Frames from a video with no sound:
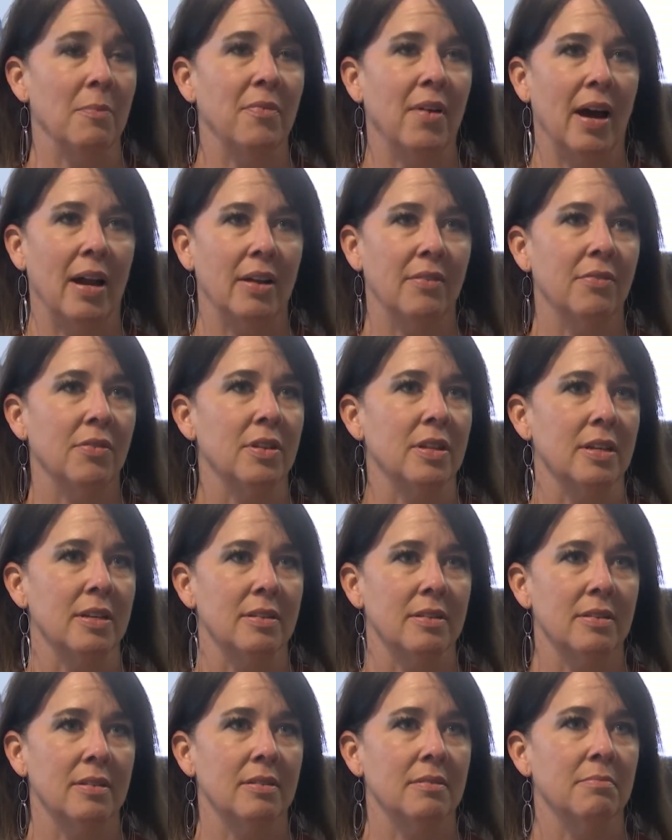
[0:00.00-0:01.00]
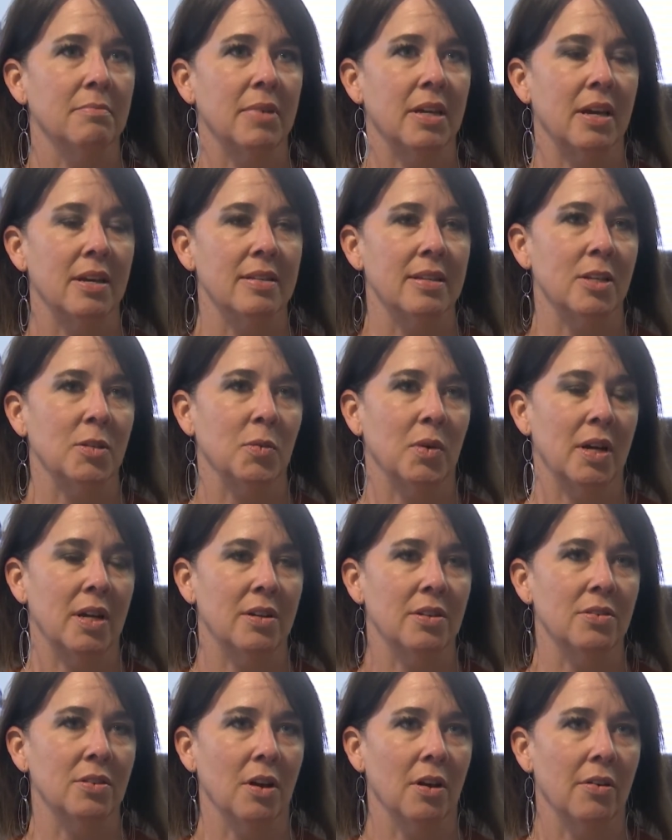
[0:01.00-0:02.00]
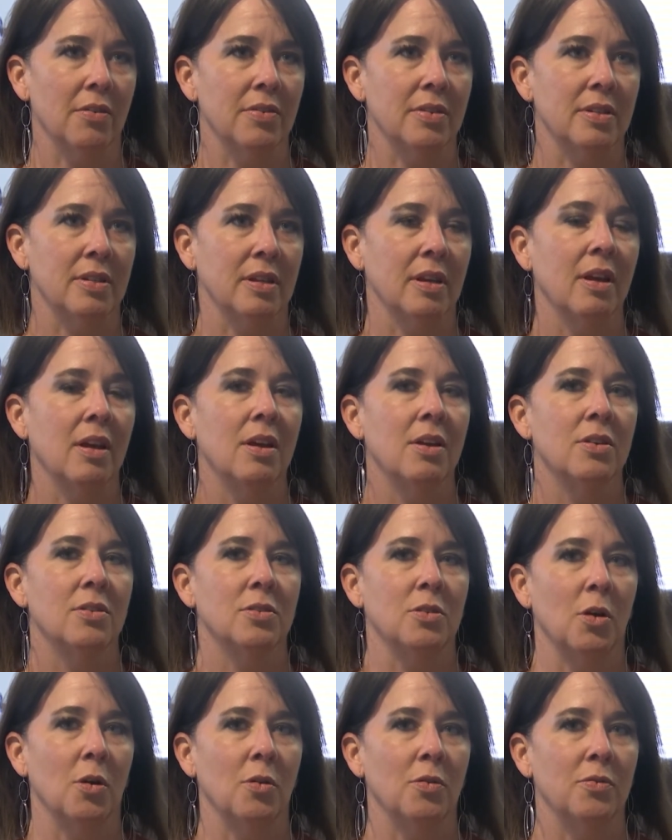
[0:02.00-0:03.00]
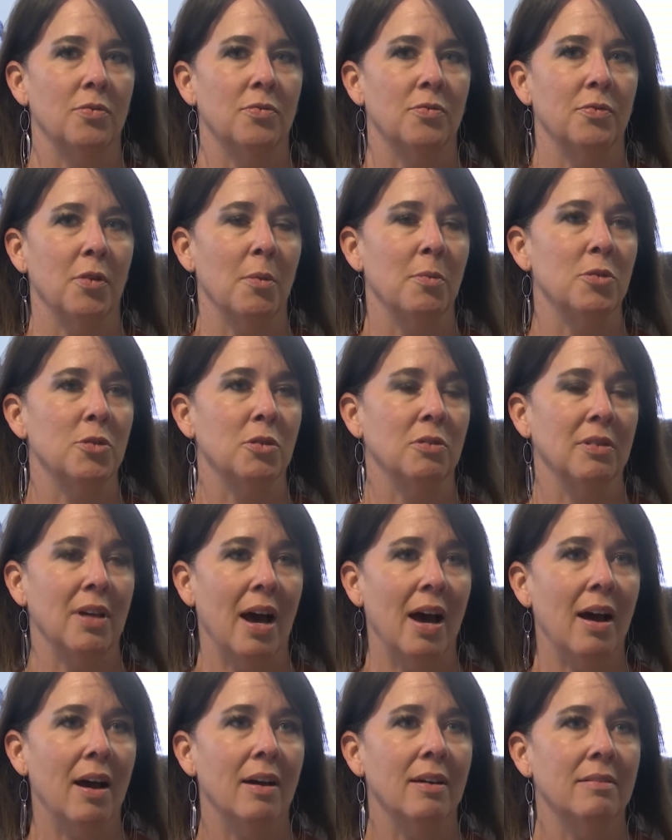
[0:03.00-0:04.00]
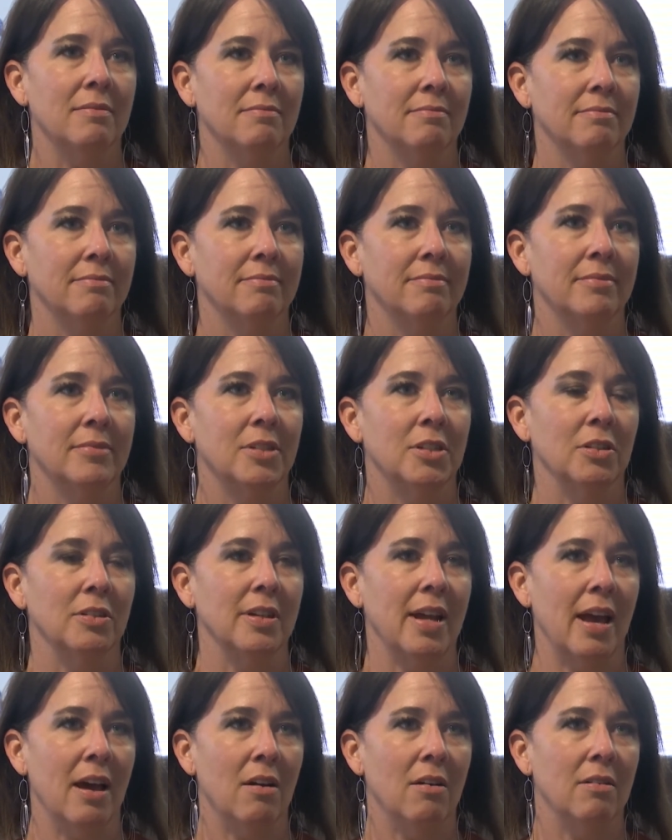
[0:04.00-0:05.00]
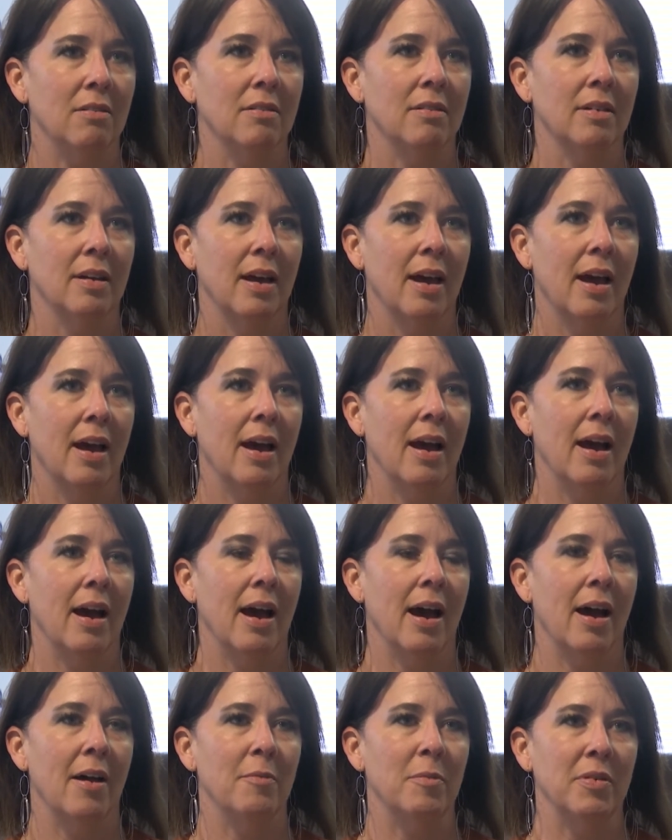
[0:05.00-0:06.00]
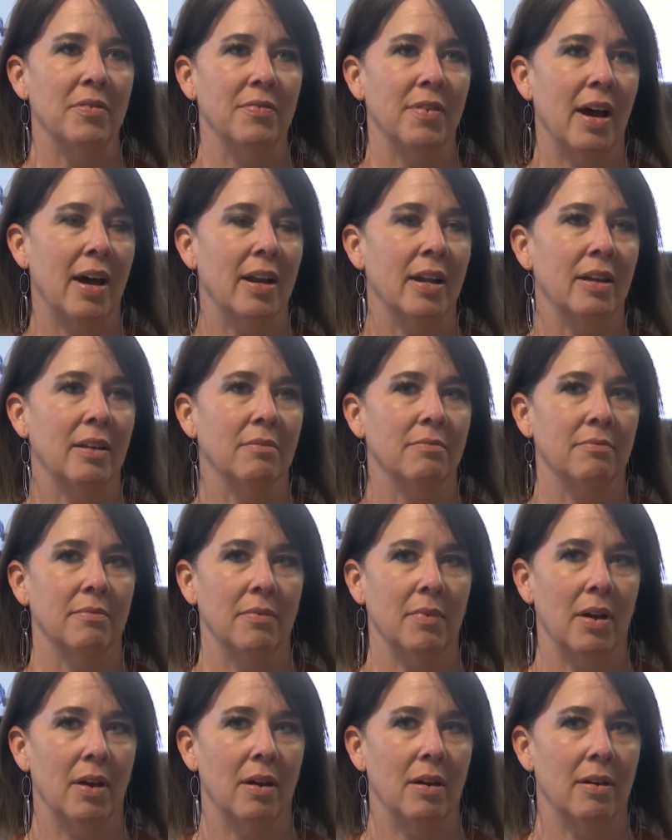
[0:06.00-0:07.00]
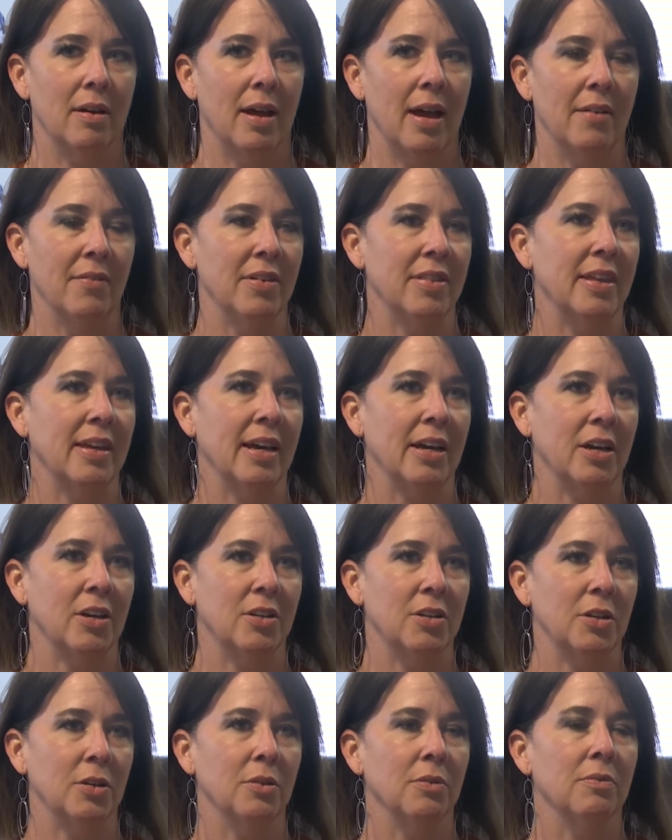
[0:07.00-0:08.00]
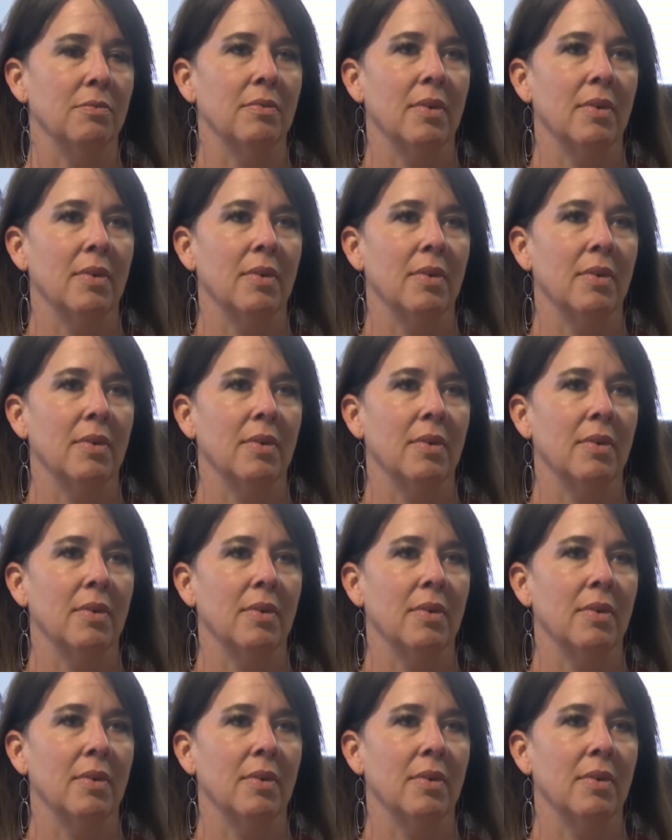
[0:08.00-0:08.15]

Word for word: fighting for this because that's what he deserves. So from July till now, I've been fighting everything I could do.